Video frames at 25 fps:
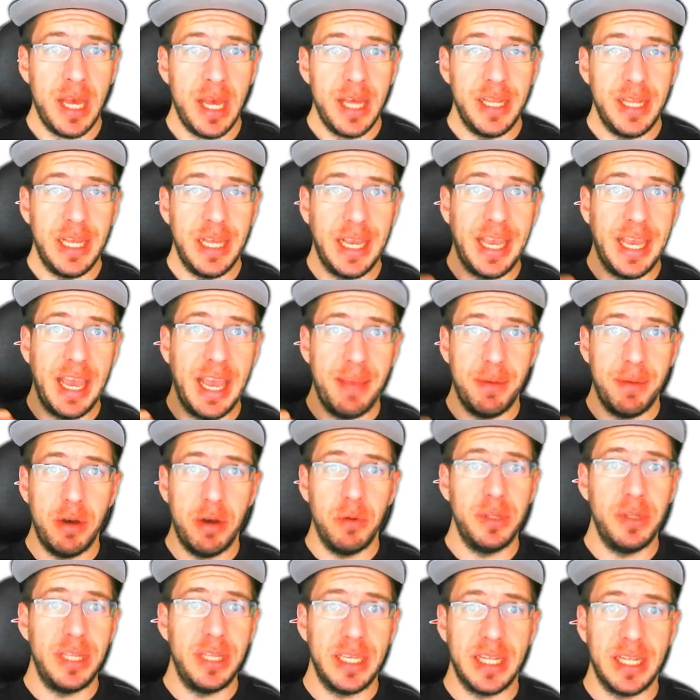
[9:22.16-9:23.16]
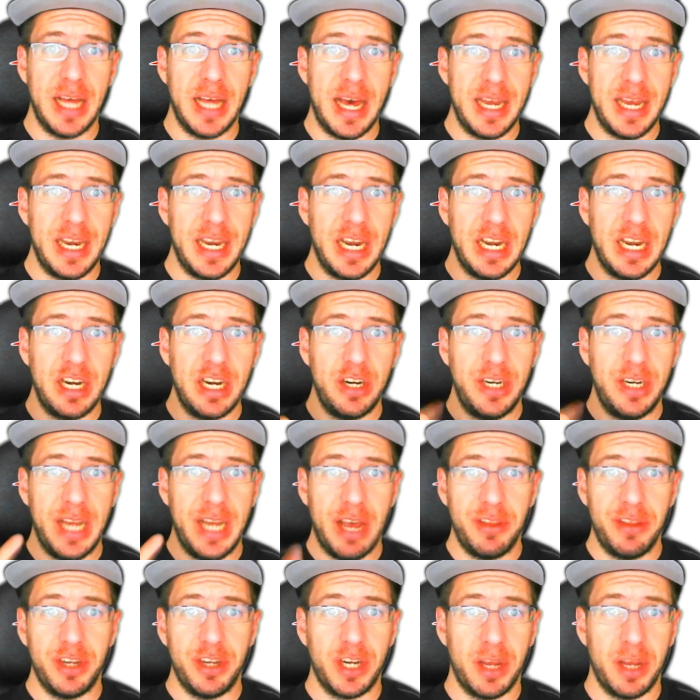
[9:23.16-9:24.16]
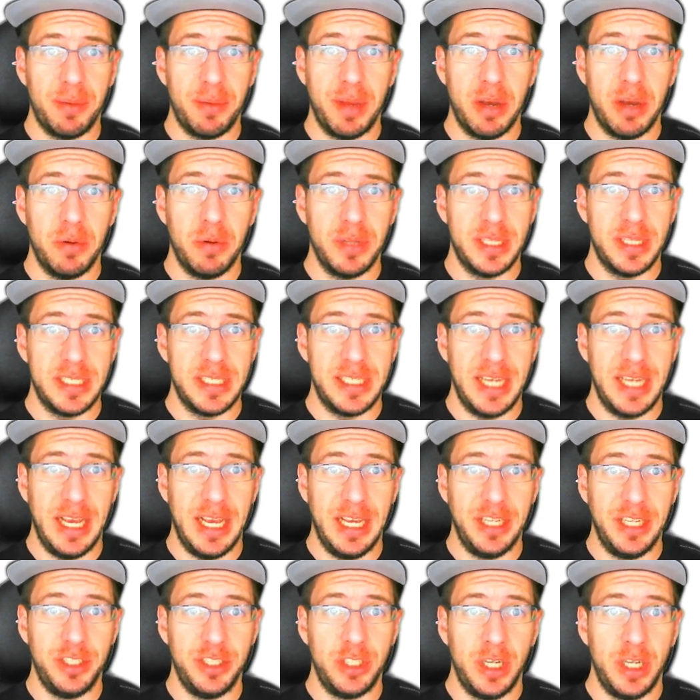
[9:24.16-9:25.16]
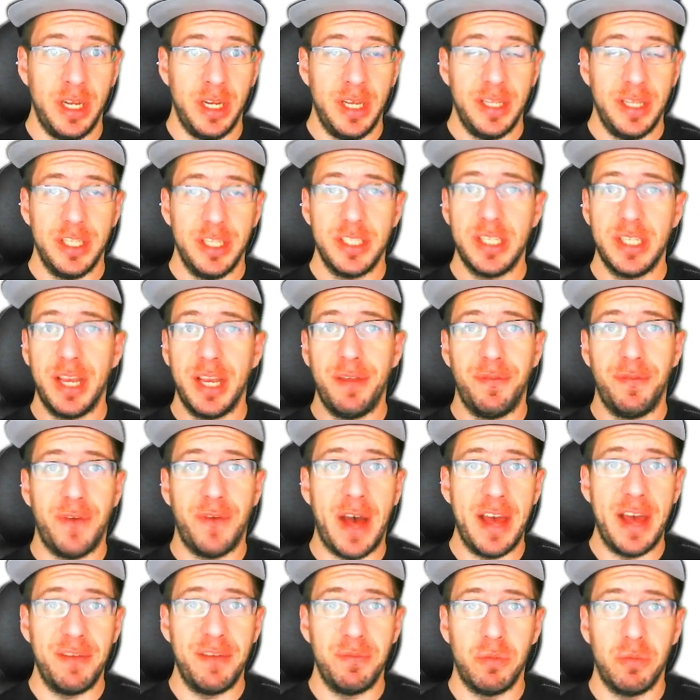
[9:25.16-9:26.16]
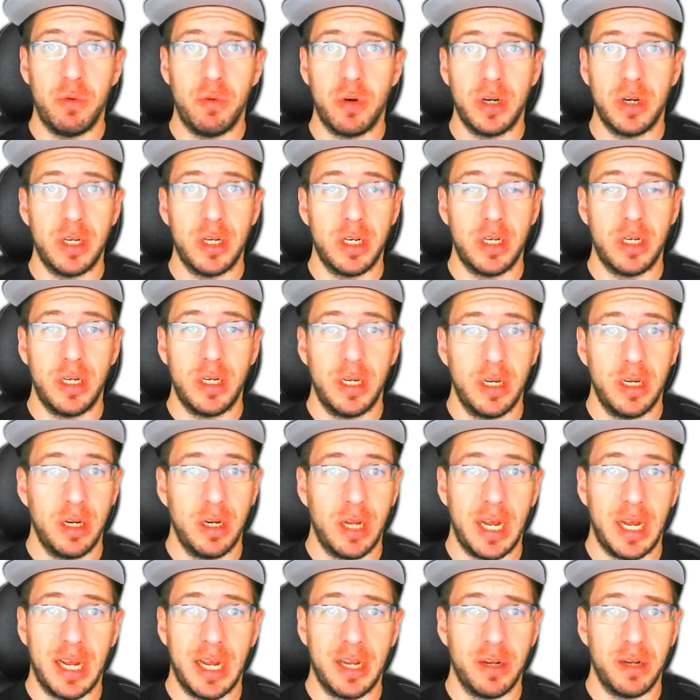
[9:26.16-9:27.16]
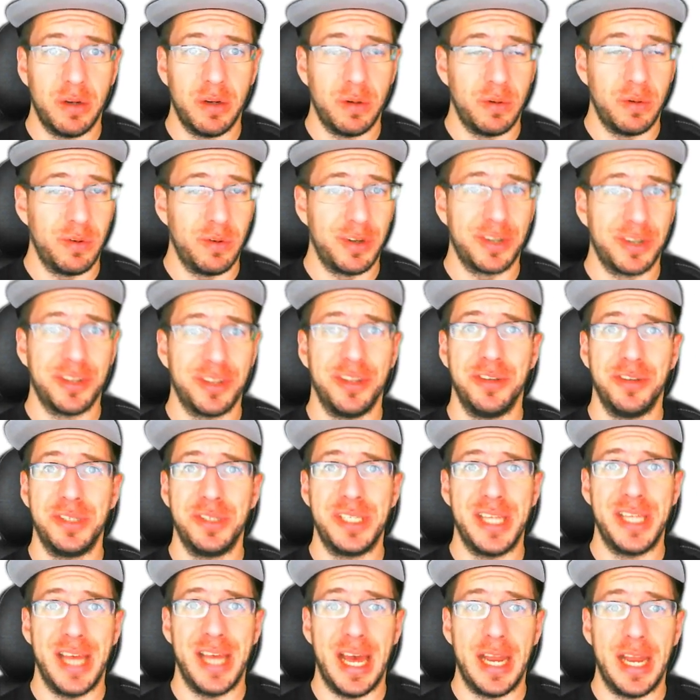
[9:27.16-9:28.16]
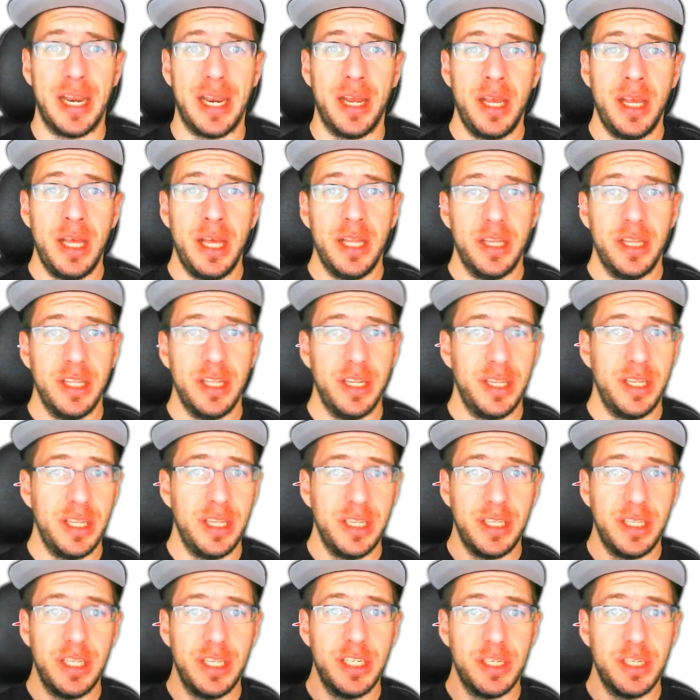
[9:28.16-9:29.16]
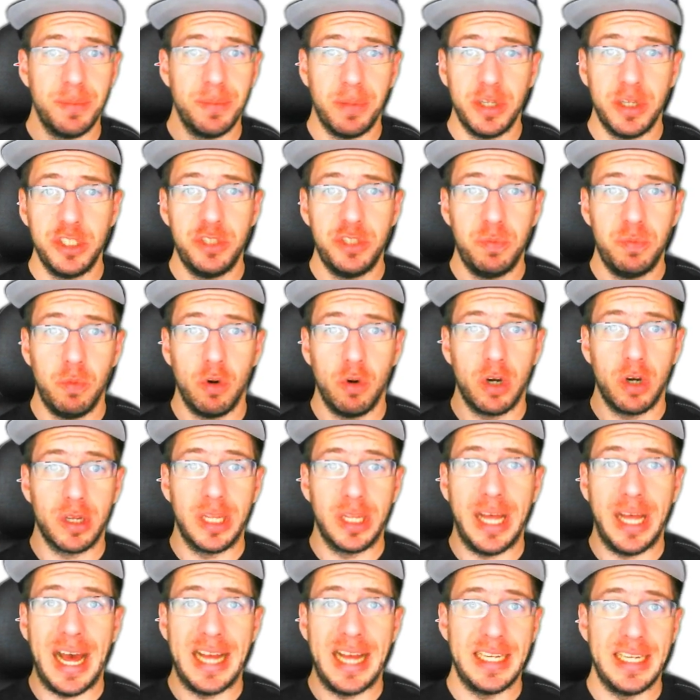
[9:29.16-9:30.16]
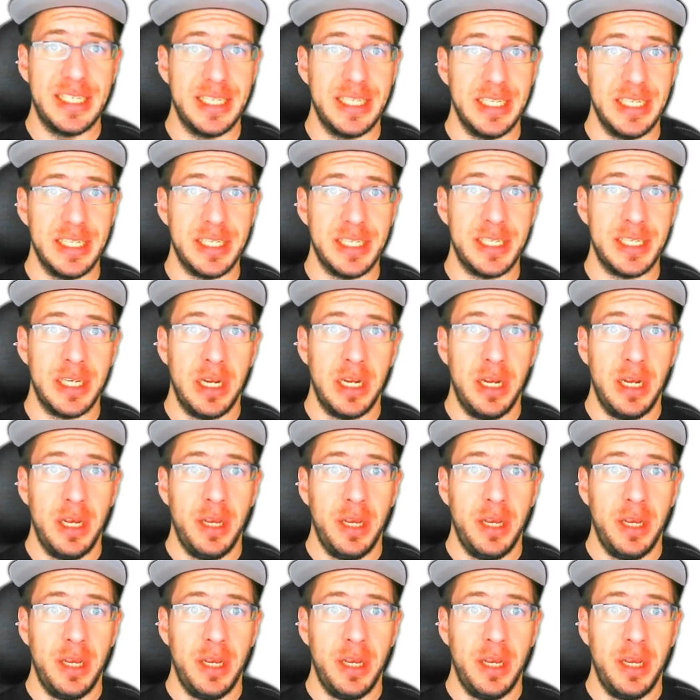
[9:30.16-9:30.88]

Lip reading: They came out with the Gladiator. Now they're coming out with the Sage. There's like five more or close to that. There's a bunch more classes.